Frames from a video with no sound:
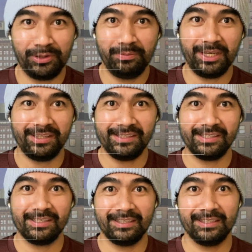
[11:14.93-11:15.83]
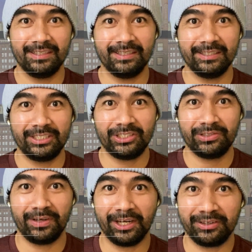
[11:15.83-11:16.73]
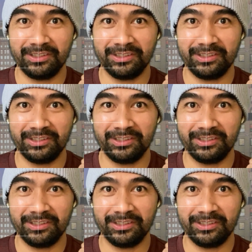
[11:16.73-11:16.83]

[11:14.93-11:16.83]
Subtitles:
your means, track your